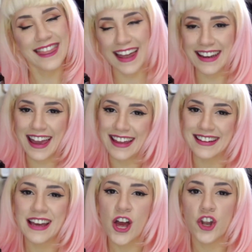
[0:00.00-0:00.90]
Then
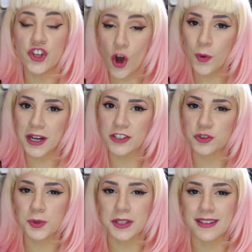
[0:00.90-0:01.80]
again, no one
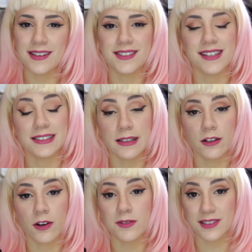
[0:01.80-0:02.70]
else really needs a
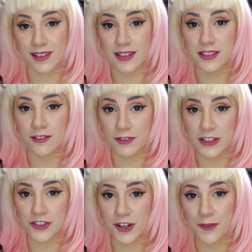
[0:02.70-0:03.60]
silicone slicing
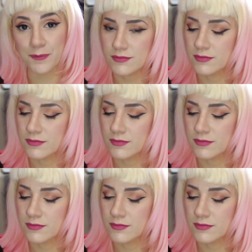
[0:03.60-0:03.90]
feature.